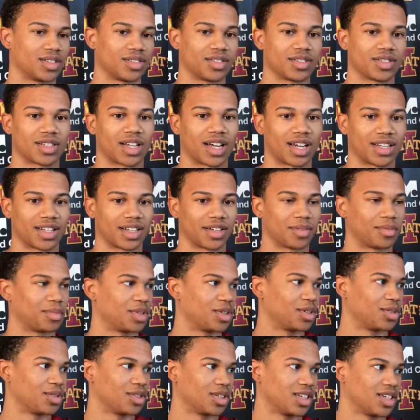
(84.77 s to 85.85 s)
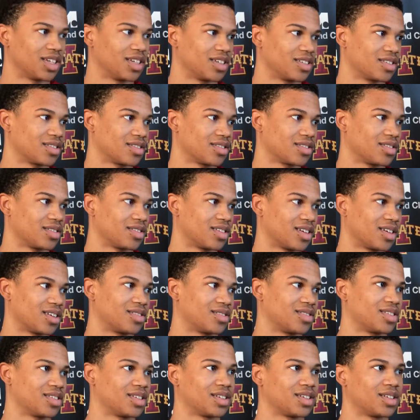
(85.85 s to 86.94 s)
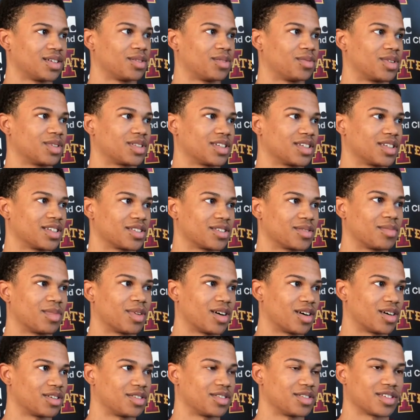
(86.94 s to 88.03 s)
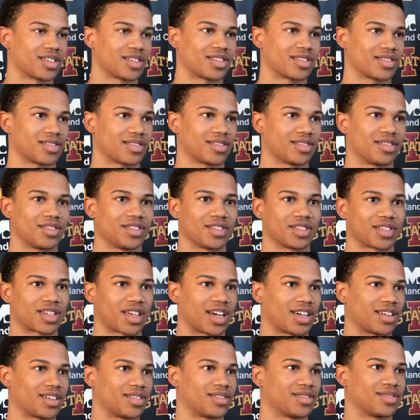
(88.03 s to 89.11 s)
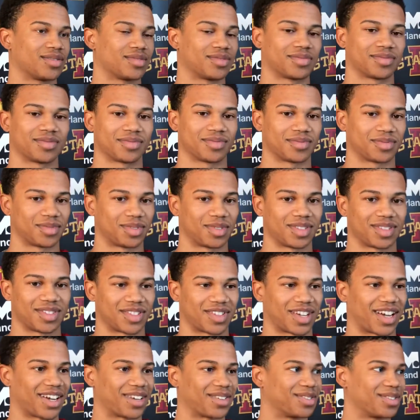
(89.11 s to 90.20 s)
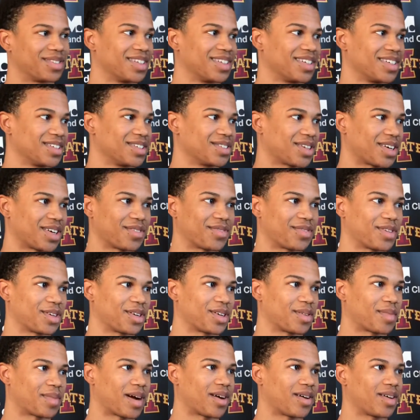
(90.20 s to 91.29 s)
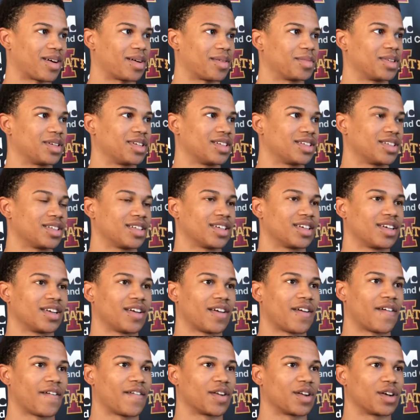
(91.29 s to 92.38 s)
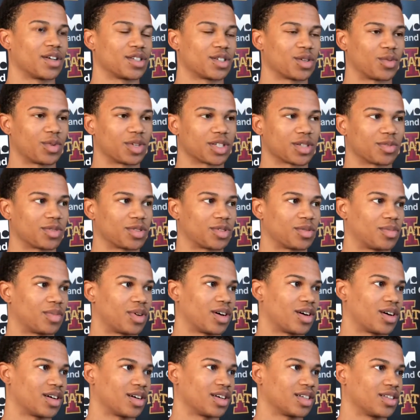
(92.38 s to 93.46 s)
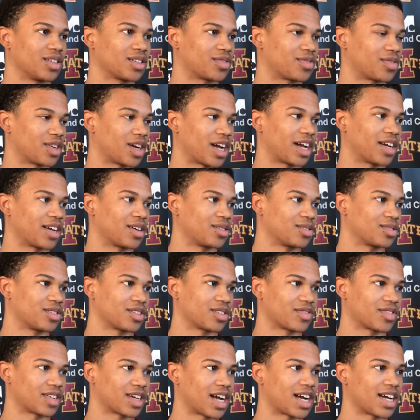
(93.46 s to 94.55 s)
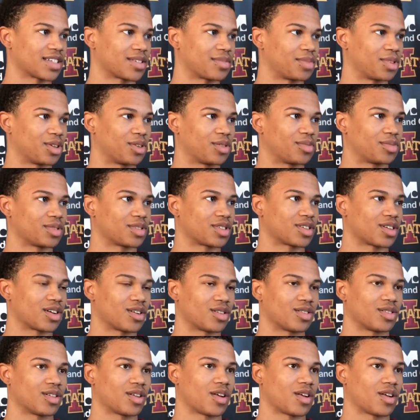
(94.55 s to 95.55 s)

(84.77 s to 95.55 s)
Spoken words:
You just got to let him be who he is, you know. Once he gets the ball, you just kind of try to figure him out. I mean, you know, he's a wizard with the ball. He looks for angles, looks for guys to be open. So,